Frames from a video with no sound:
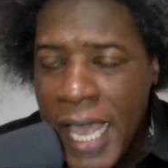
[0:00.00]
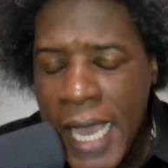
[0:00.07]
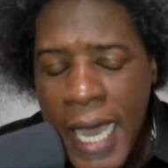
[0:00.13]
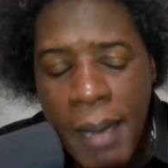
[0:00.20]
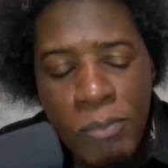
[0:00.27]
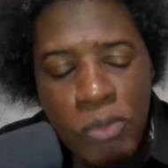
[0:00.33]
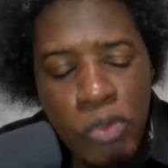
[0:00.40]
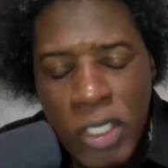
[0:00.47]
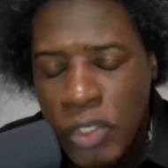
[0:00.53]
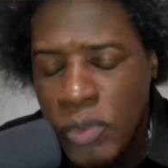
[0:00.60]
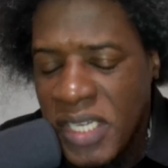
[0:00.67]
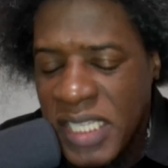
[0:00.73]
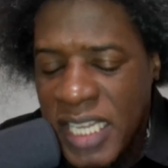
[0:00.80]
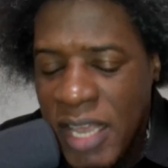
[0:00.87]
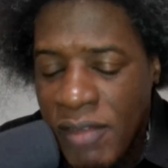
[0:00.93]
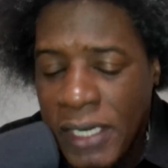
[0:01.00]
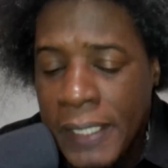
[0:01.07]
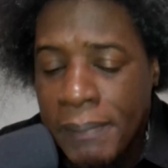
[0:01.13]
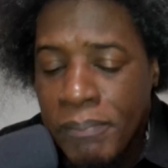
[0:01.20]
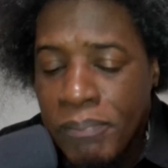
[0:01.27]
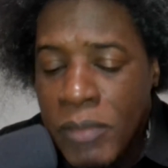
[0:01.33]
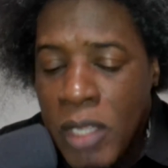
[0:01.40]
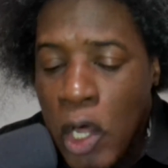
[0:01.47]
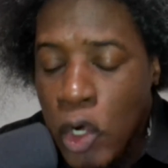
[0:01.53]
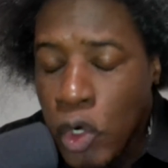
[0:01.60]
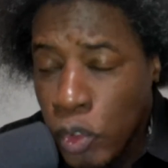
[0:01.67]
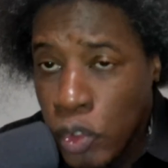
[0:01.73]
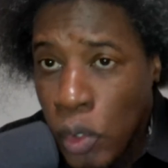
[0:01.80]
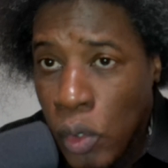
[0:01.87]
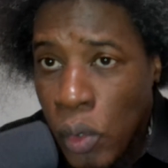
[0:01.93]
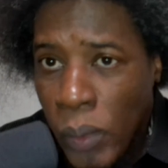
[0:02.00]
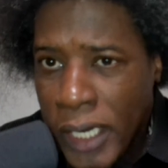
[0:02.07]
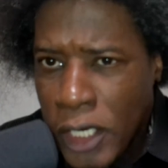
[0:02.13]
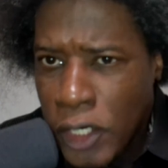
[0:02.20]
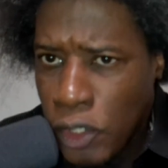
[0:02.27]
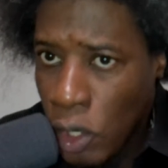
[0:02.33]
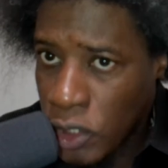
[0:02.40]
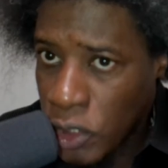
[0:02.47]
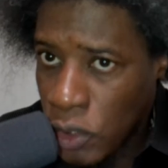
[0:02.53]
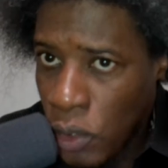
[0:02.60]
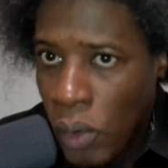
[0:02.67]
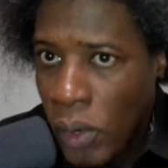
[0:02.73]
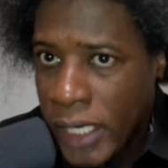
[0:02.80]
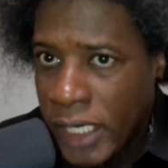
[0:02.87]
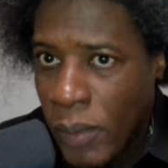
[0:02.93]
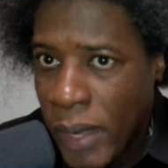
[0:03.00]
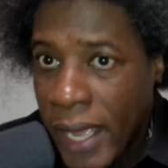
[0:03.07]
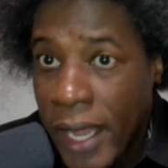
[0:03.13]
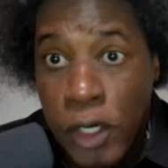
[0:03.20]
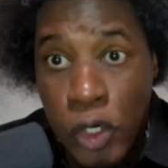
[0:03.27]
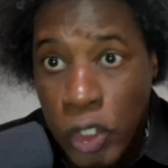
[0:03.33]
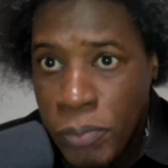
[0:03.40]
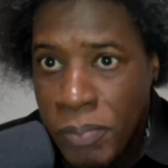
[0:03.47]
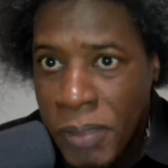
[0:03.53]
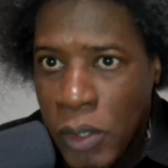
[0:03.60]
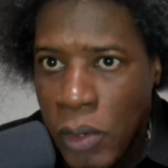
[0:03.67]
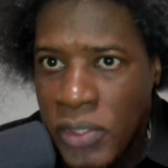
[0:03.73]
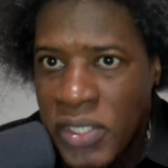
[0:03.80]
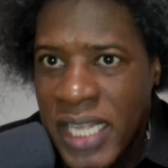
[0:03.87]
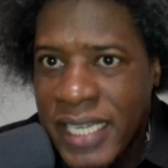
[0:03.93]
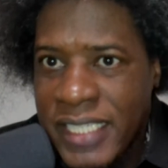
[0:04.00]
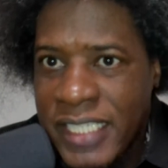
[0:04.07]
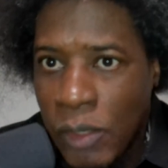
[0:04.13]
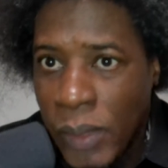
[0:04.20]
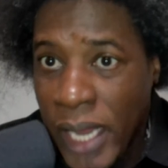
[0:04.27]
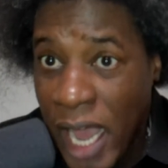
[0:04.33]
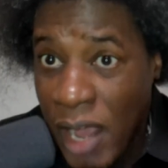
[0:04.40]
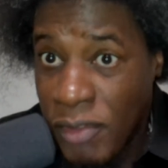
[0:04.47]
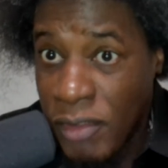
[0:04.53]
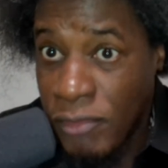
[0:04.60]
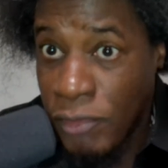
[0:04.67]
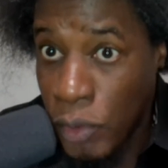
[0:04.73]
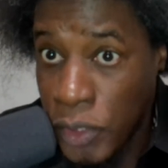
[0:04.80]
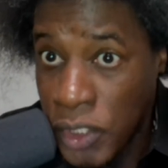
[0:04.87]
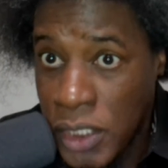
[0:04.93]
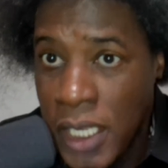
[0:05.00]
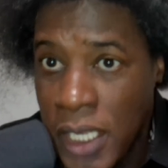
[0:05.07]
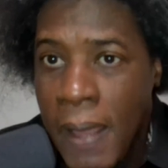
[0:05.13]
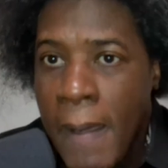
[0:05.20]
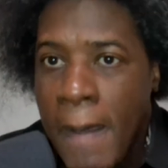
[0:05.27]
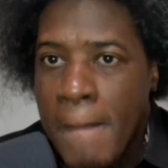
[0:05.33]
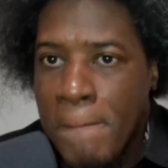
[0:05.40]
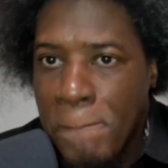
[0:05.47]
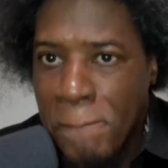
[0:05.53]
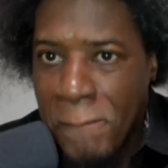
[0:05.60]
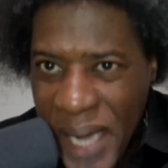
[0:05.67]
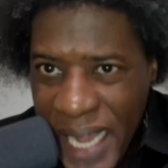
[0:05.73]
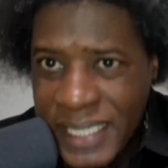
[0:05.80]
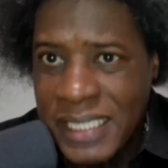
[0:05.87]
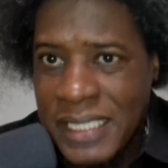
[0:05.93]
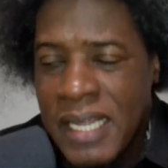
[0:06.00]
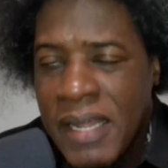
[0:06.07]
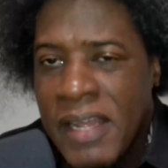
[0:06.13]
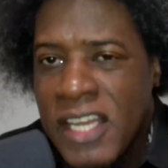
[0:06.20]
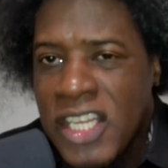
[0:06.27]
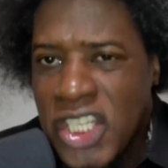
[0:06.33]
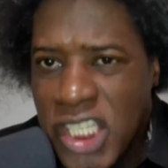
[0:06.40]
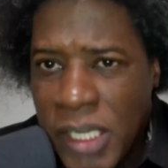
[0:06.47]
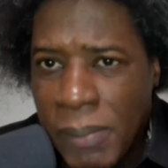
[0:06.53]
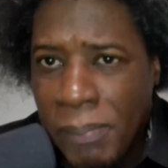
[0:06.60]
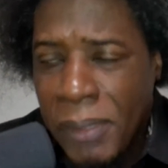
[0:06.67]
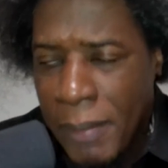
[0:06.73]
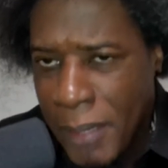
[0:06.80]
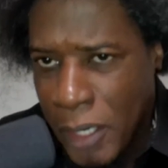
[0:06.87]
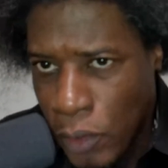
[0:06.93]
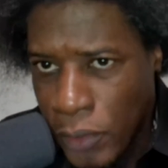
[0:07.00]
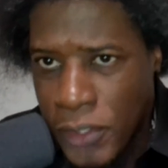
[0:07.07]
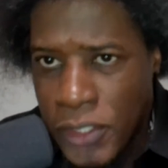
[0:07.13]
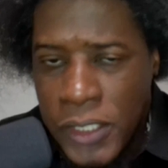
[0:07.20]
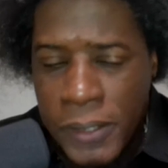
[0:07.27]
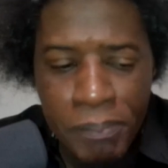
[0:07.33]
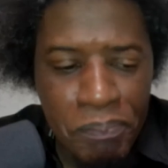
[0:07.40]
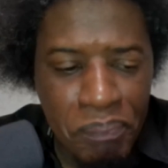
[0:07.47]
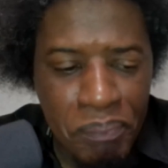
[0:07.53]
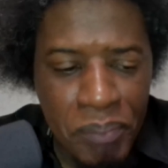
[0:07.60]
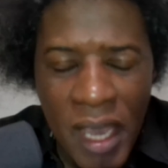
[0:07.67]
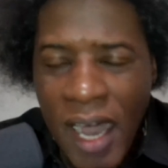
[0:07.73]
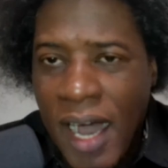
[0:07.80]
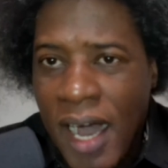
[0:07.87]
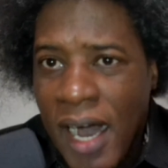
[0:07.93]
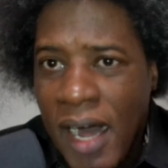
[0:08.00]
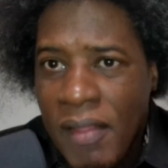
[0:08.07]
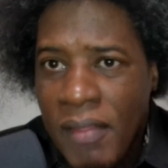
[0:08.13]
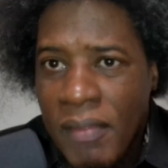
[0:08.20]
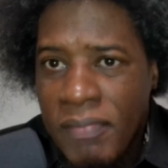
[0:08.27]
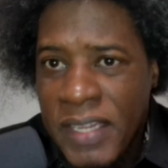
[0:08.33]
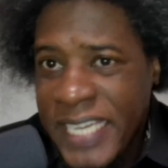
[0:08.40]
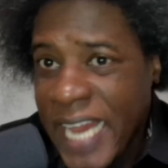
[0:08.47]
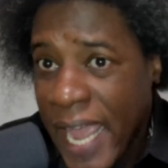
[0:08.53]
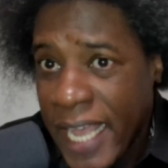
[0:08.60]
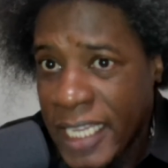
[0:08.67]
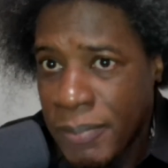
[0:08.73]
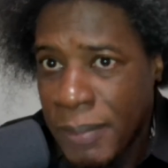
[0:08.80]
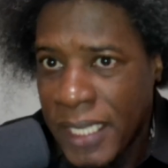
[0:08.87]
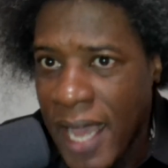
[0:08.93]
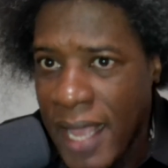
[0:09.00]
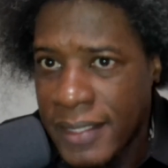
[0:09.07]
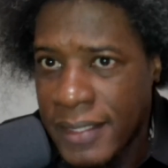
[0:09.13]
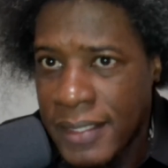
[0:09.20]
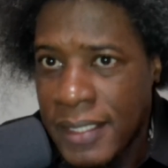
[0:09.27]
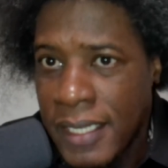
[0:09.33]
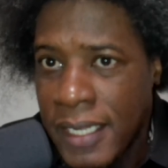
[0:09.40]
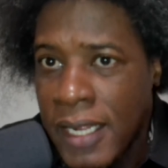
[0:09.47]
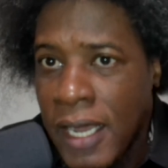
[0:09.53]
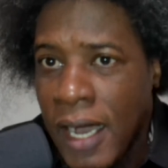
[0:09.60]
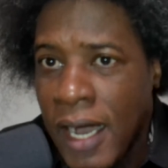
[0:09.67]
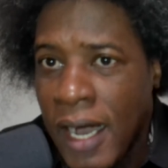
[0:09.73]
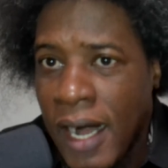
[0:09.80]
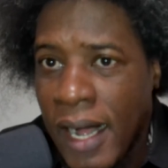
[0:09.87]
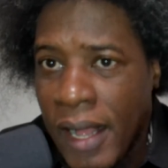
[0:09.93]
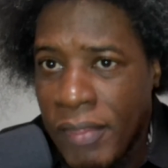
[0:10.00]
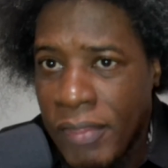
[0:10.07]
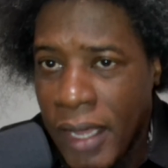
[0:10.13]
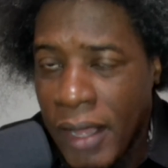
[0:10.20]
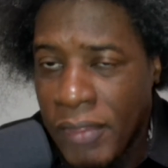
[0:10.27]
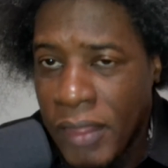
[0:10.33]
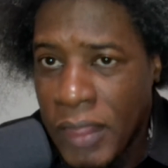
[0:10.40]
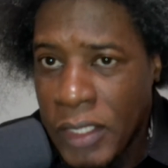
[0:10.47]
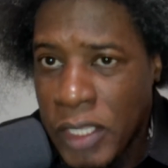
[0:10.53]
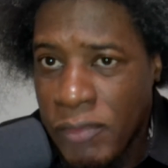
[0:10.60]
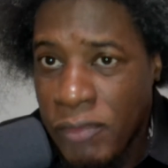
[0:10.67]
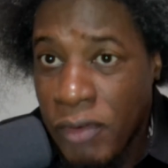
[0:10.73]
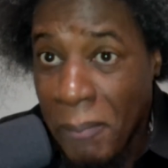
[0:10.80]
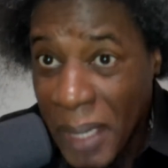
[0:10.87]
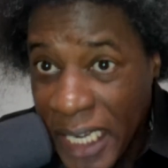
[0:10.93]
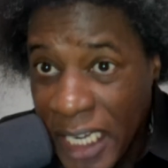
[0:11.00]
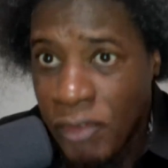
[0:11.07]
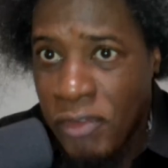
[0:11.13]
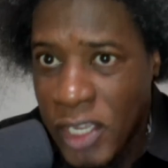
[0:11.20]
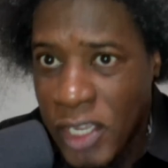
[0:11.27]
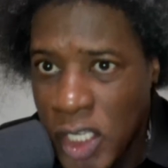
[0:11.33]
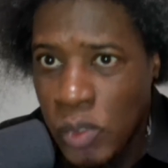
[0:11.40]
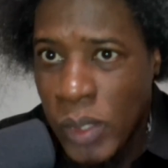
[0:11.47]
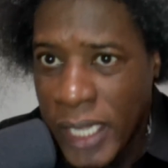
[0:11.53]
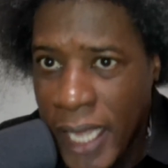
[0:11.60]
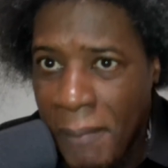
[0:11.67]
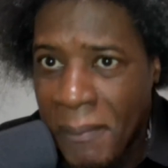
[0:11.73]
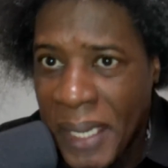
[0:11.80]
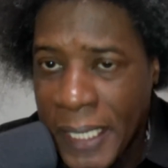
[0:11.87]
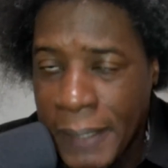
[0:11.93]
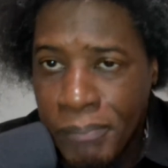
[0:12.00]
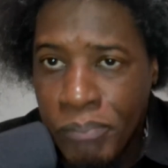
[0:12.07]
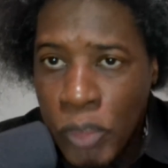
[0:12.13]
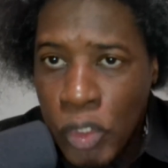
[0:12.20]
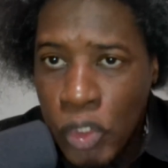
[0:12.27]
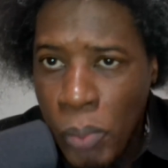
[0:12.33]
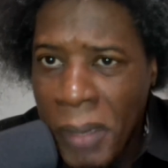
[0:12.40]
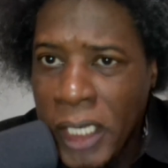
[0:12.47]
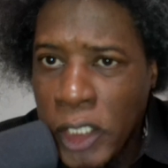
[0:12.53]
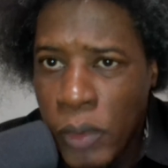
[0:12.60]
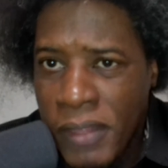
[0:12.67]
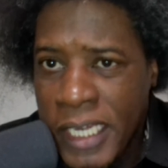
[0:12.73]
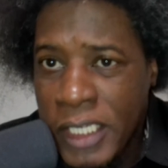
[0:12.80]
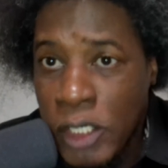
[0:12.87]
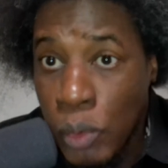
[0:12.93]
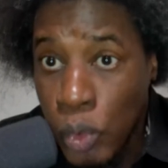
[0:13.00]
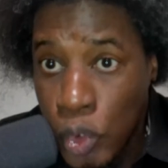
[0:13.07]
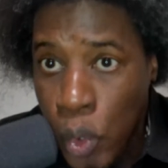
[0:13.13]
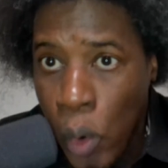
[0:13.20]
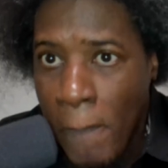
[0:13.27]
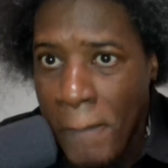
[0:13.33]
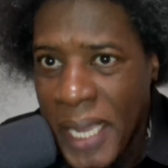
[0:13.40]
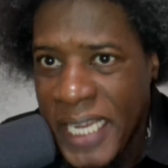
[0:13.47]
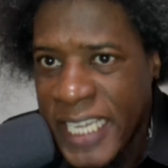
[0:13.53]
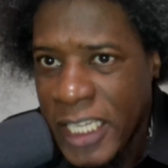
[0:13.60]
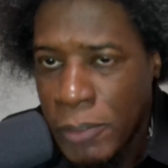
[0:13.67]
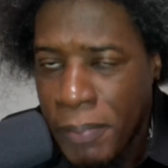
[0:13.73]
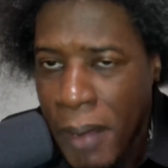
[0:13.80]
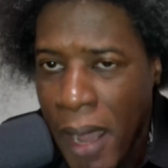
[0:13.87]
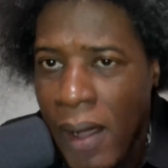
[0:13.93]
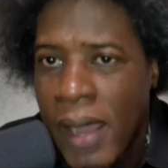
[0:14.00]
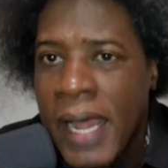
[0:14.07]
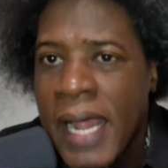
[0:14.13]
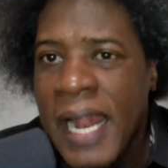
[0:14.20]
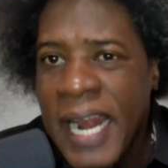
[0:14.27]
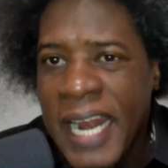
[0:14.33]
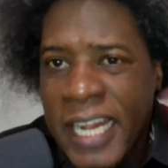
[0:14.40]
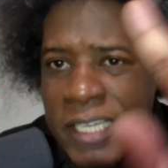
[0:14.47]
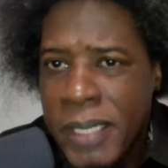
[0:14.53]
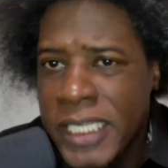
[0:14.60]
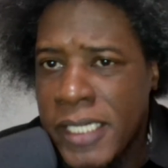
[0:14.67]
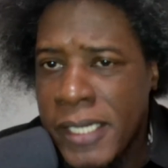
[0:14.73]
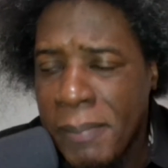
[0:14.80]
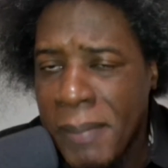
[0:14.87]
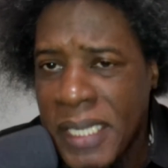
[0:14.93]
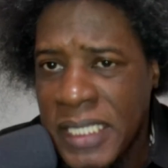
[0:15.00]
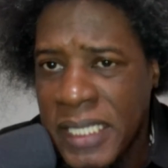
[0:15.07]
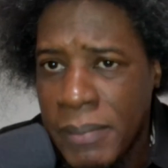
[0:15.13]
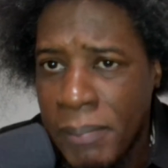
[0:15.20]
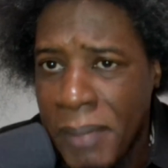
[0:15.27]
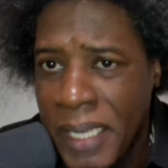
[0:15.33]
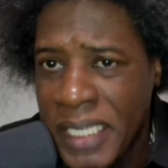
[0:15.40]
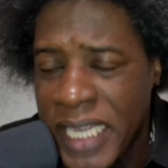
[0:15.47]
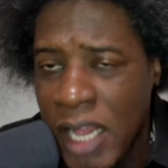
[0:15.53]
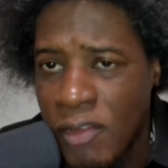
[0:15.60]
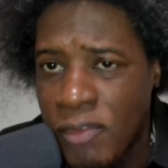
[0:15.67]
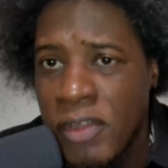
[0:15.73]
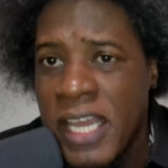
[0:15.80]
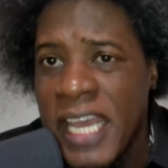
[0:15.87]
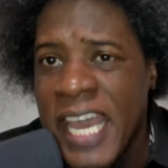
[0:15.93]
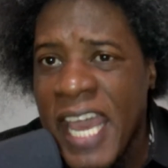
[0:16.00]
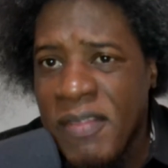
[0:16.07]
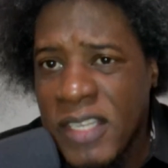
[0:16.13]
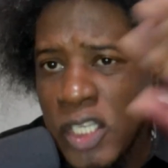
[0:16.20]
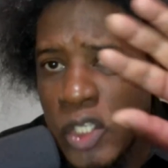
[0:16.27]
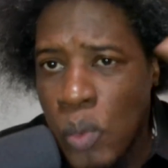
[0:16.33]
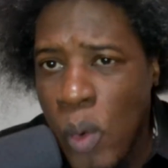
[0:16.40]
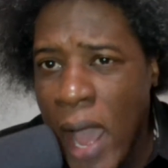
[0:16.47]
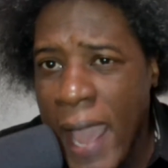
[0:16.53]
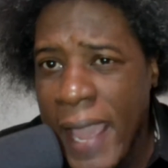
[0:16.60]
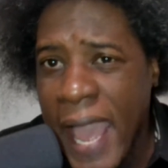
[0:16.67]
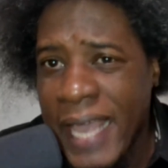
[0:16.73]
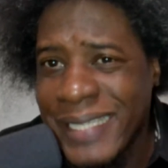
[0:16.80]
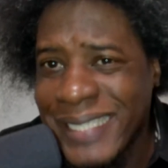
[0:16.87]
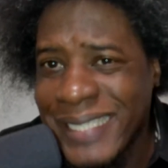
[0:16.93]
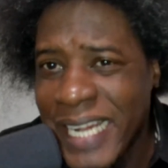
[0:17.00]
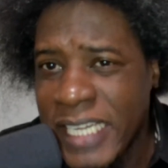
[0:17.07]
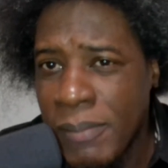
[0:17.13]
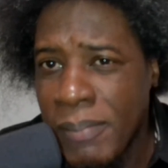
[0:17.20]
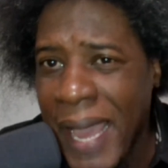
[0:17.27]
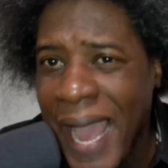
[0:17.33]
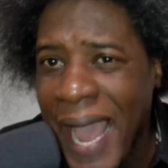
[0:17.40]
come 2027, Ruto will not go anywhere, not because that he will have the votes, but simply because the die has been cast. The familiar faces will come in to make sure that Ruto maintains power. Let me explain myself. And this is why I started by